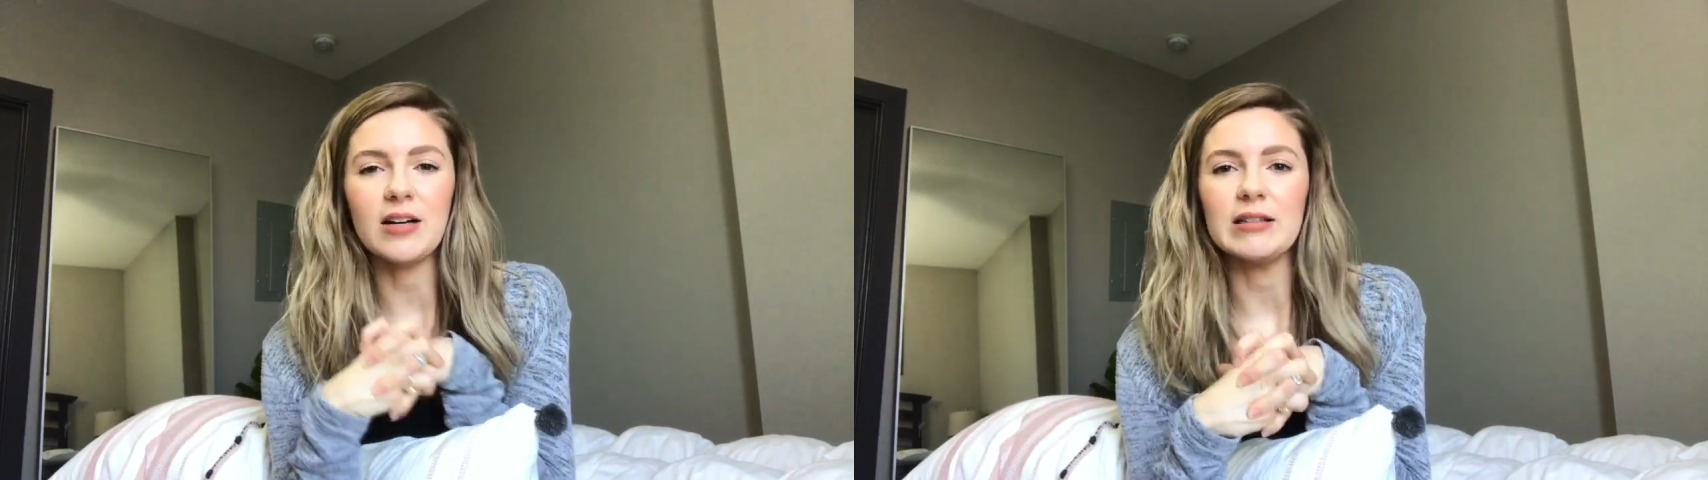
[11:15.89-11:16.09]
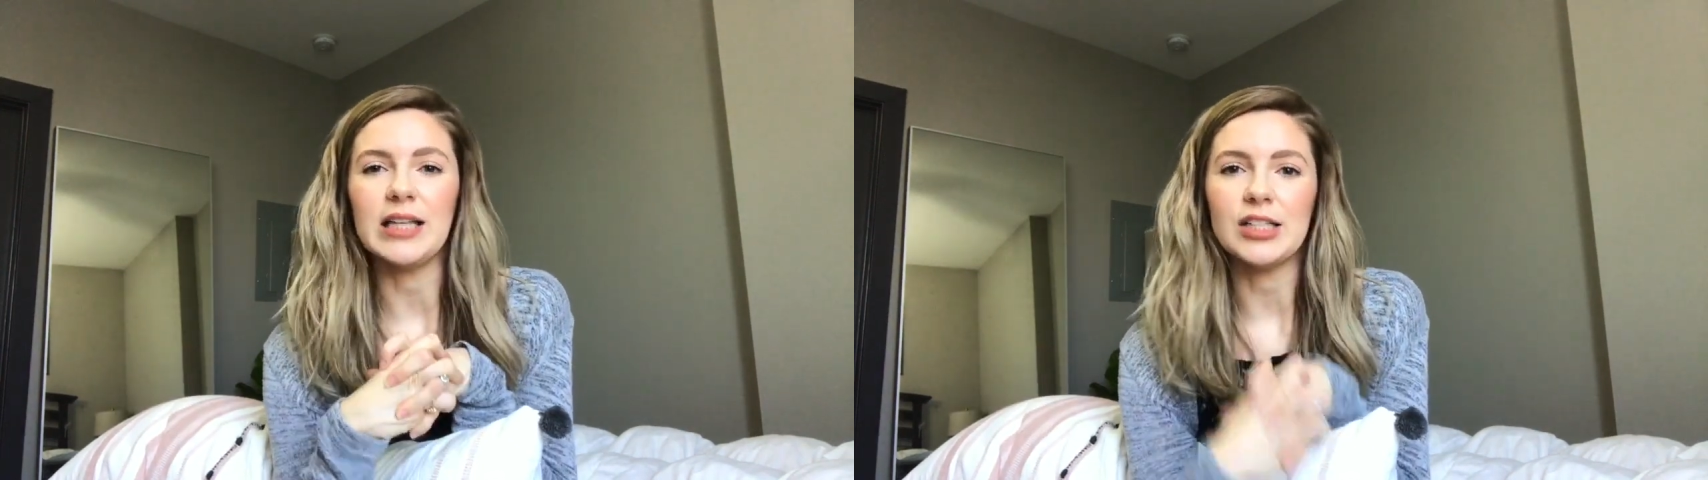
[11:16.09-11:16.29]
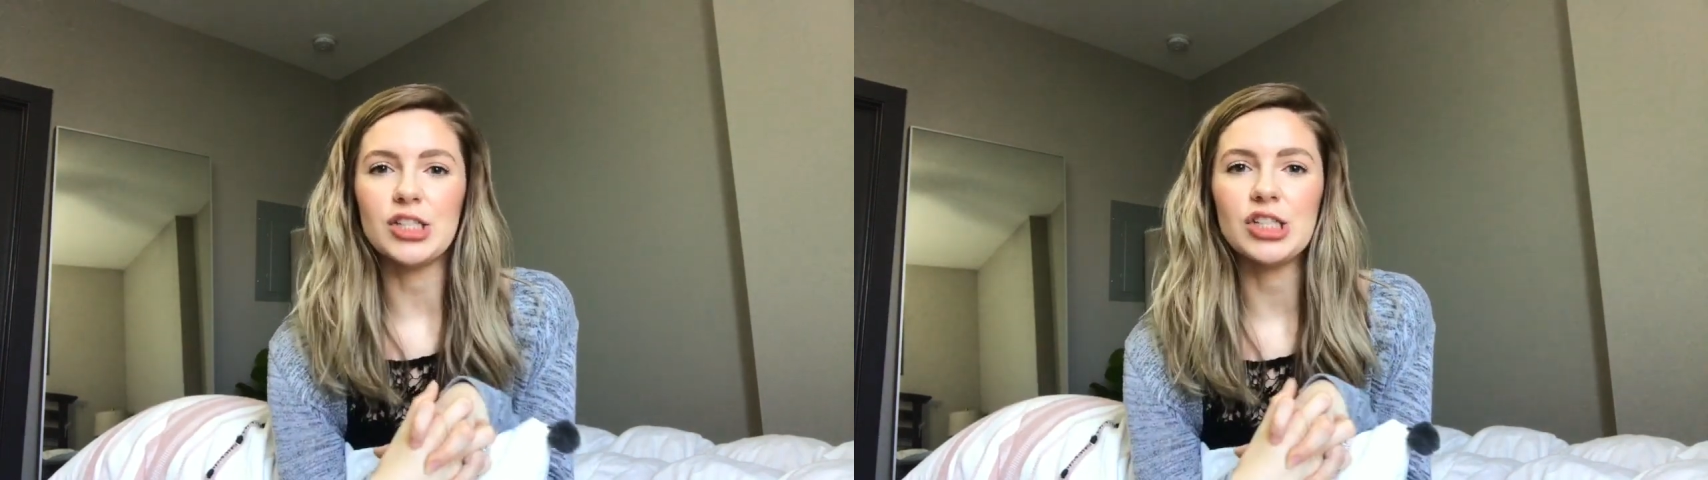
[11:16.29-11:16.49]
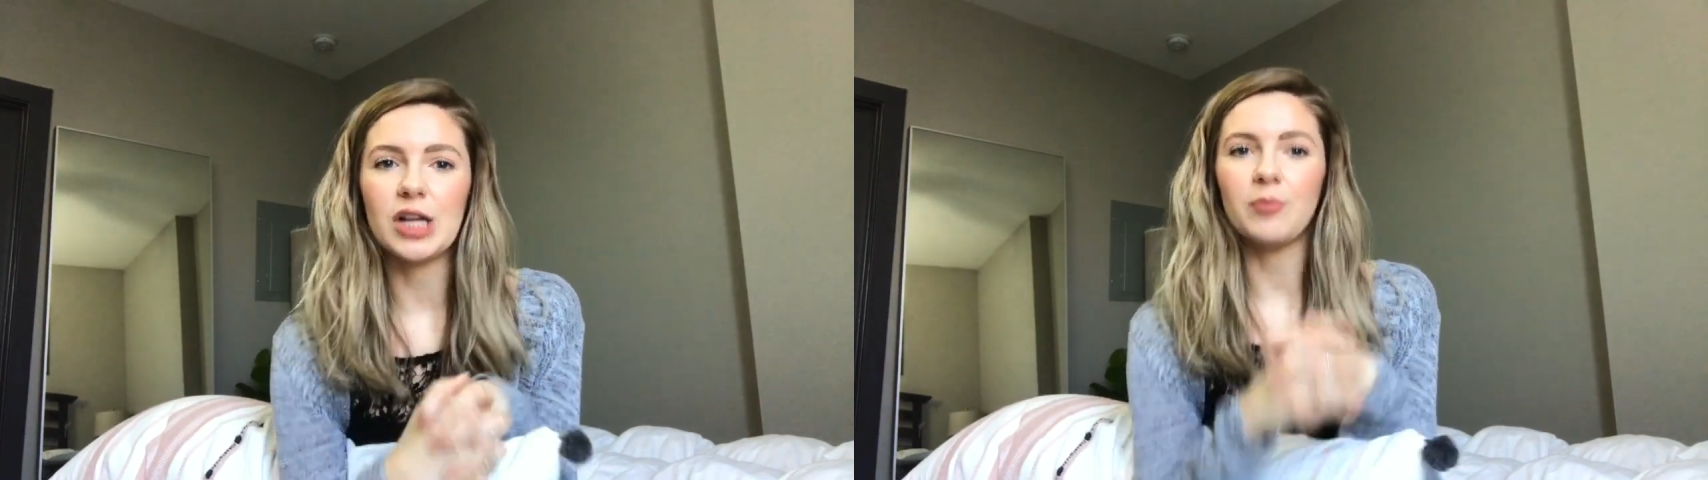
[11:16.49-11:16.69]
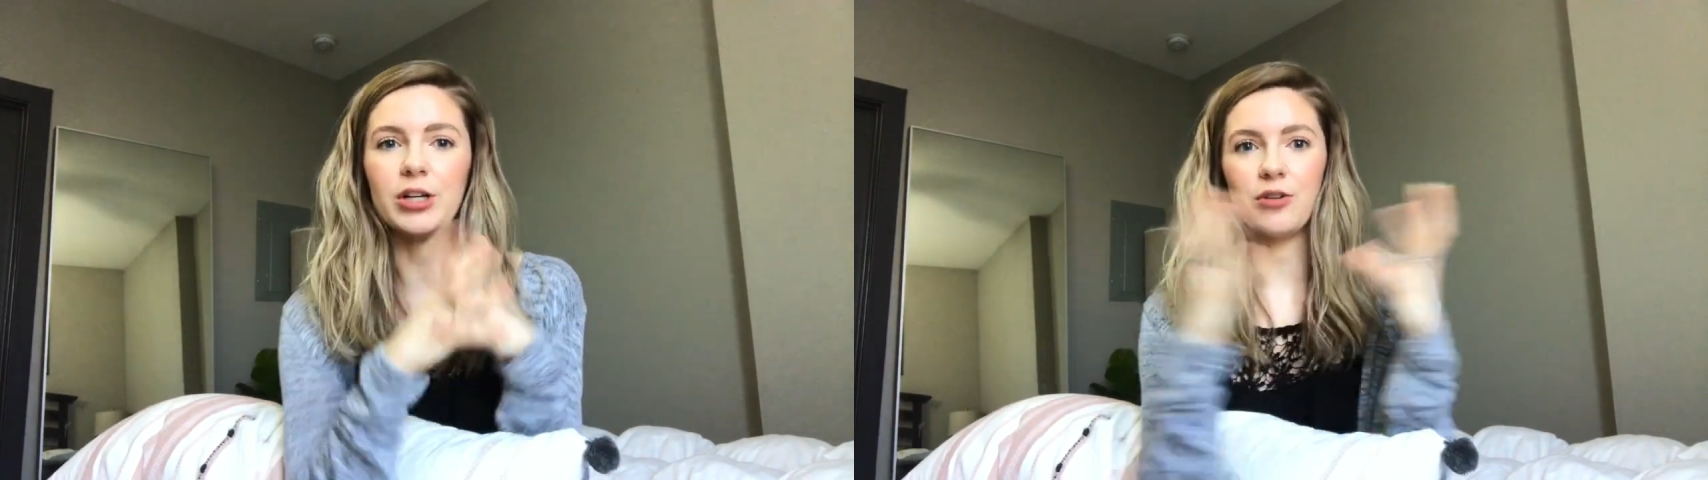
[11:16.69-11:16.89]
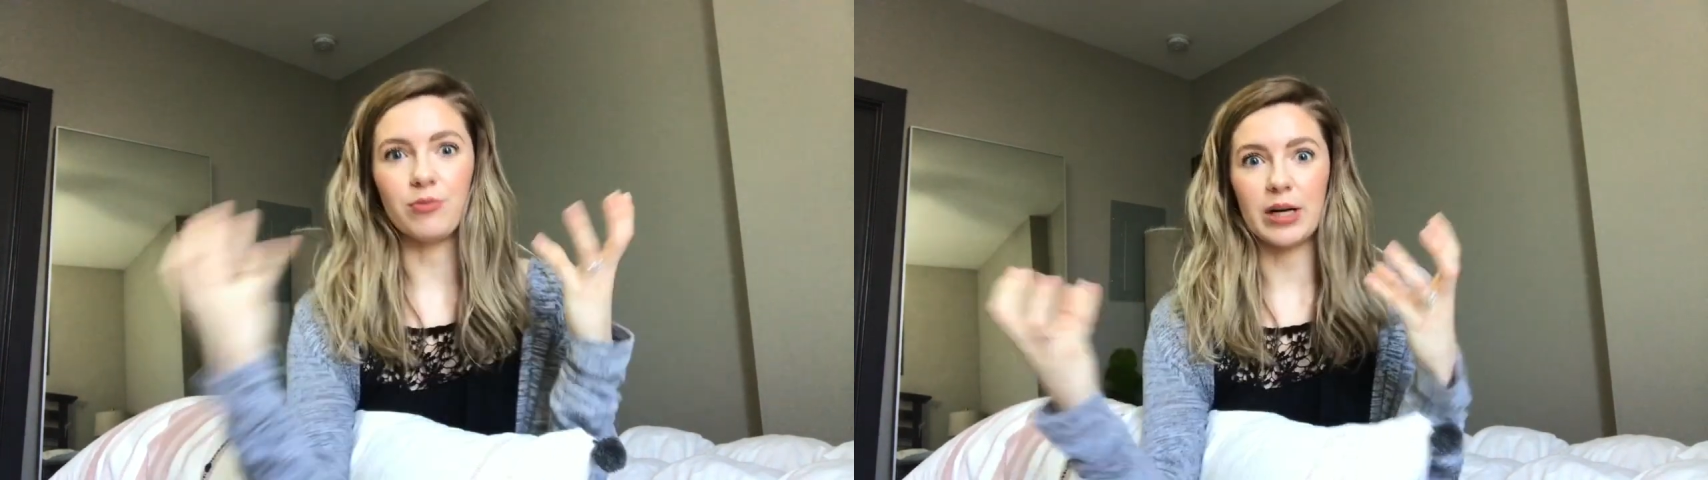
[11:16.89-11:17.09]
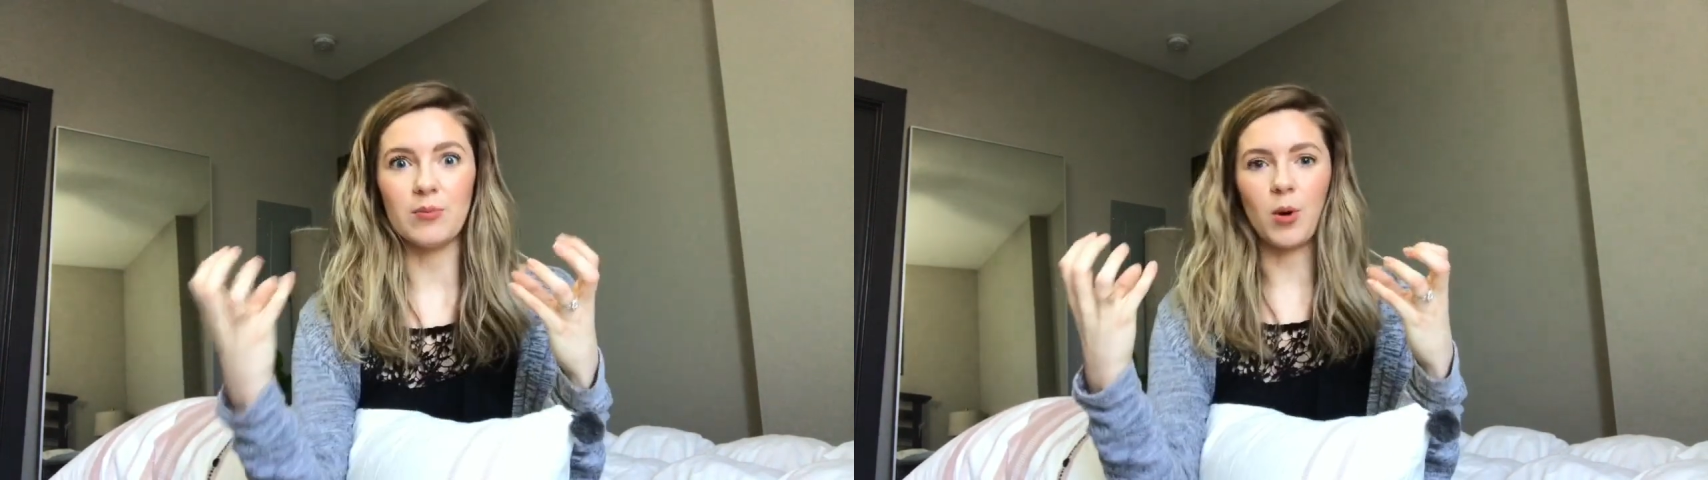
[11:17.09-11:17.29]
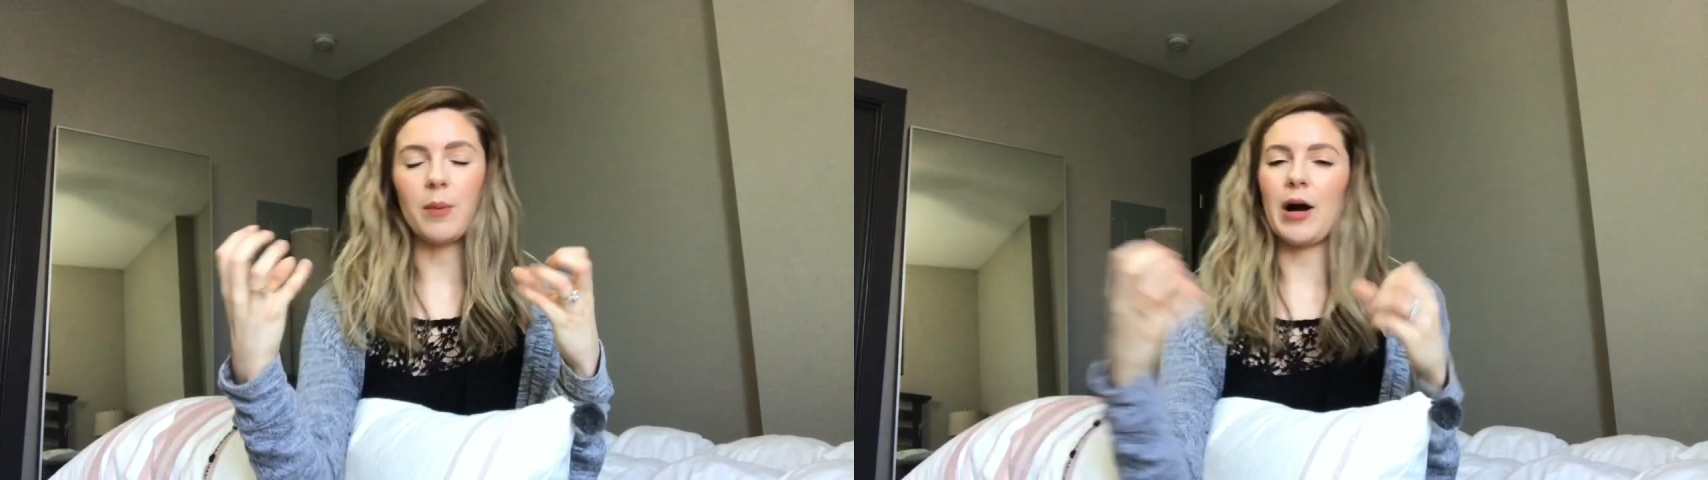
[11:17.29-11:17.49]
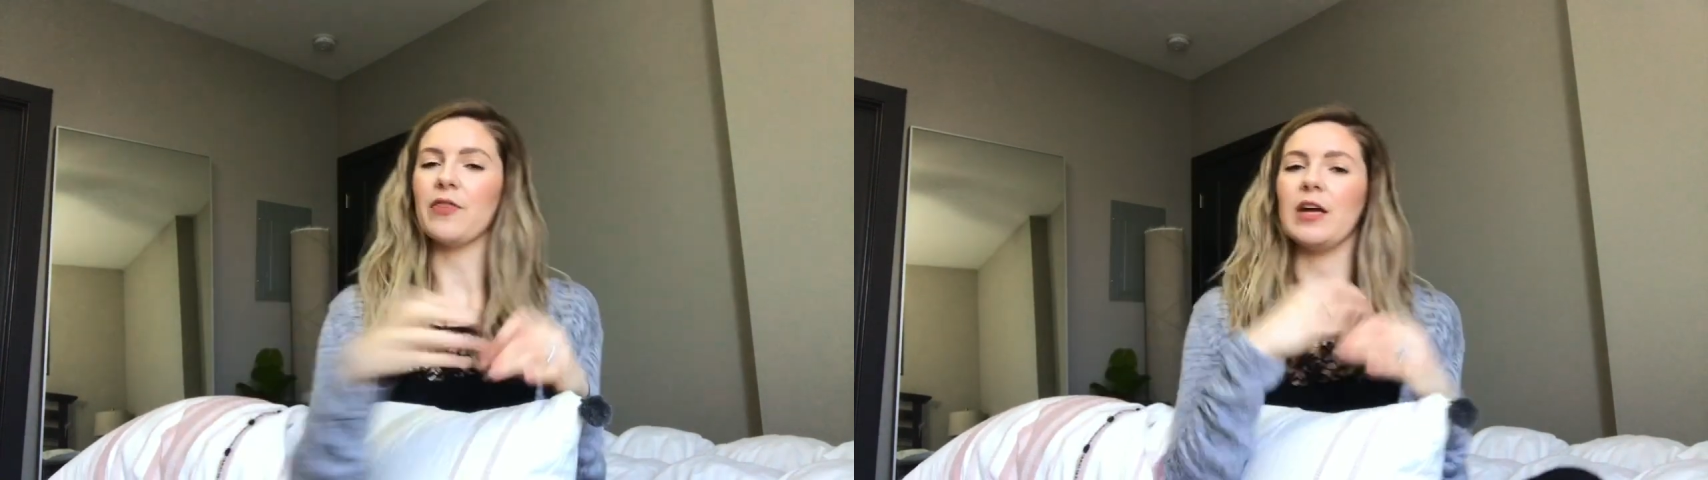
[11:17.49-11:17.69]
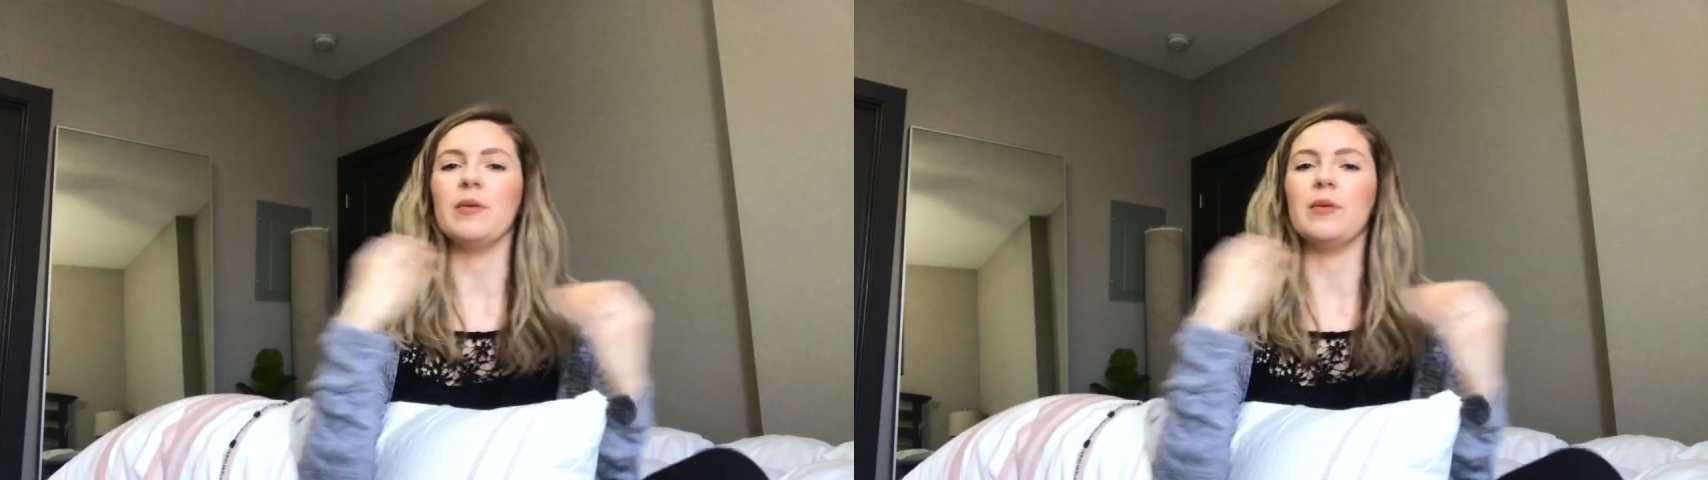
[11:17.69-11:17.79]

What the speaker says: relationship when you read more about them